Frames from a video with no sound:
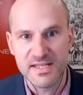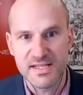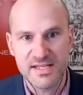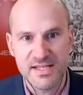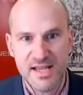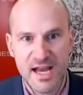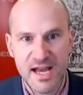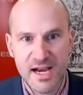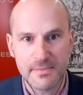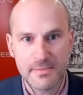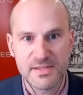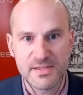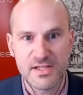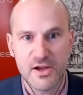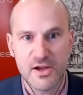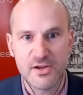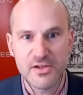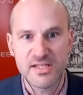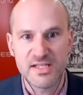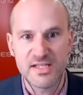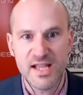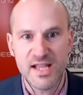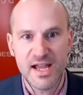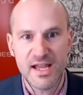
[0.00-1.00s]
startups
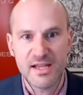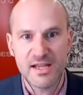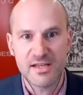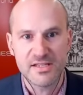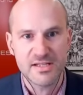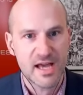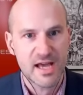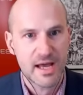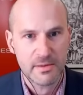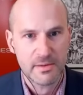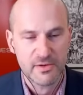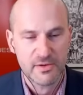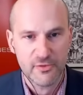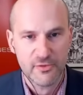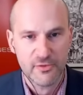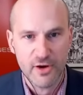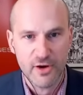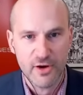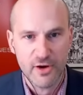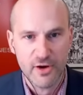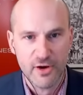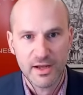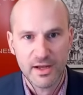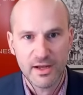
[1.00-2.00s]
don't stay startups
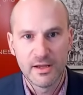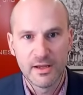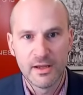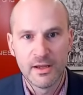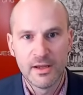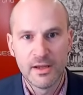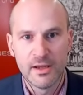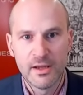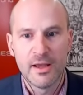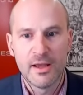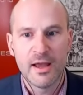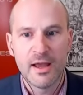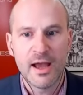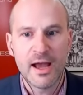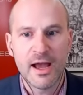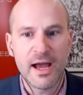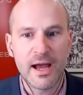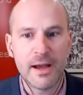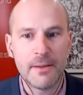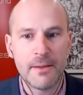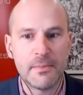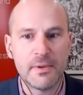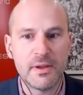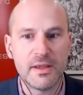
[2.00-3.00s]
forever,
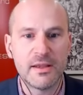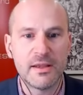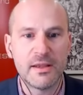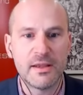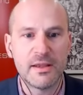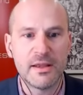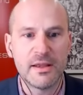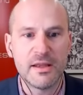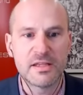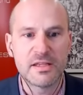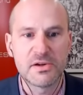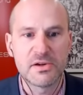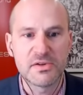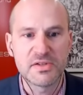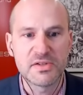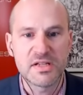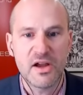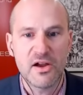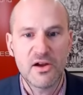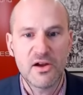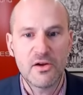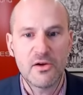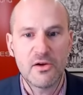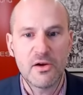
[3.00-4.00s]
it's
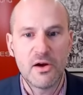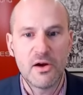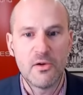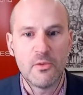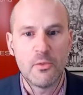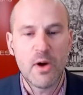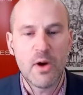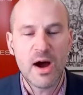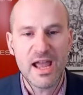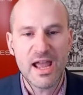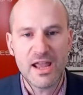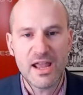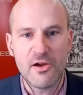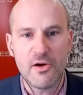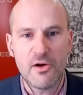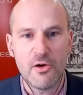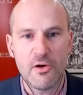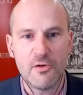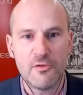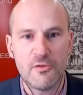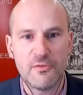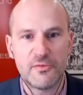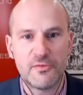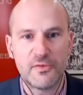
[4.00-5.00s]
also a way
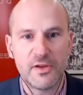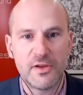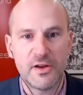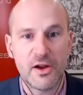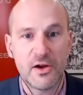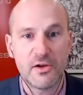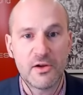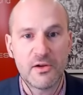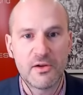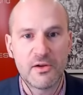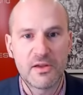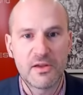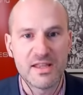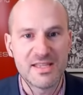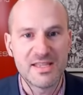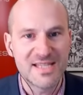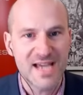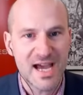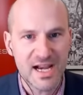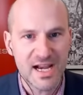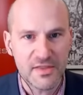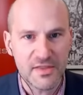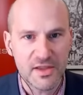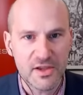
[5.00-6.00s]
of,
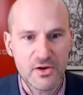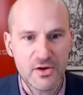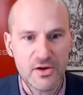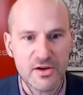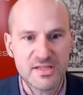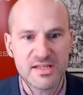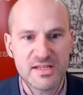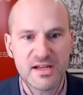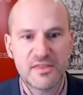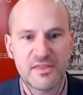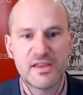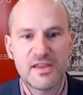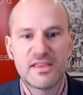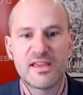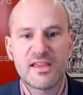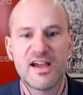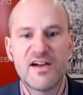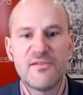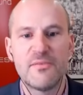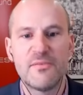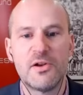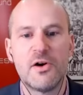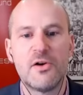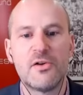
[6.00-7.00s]
containing the costs. And I think the
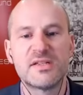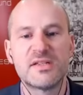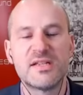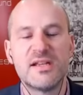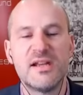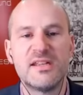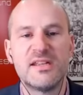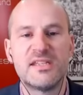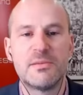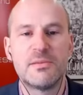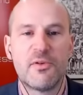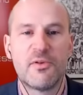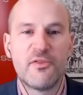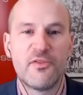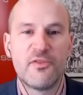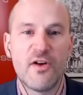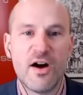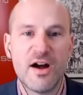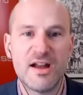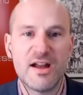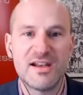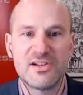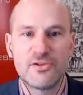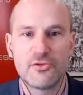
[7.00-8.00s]
government also needs to
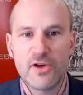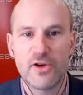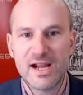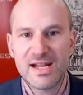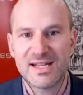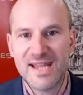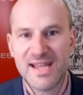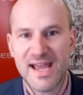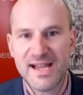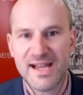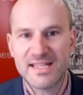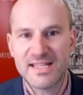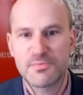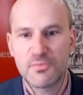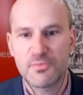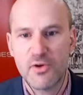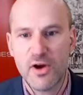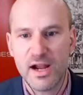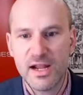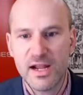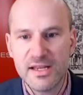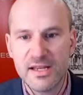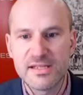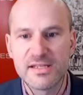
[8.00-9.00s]
provide direct tax
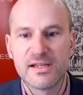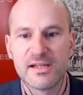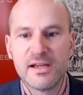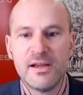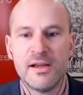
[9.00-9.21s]
breaks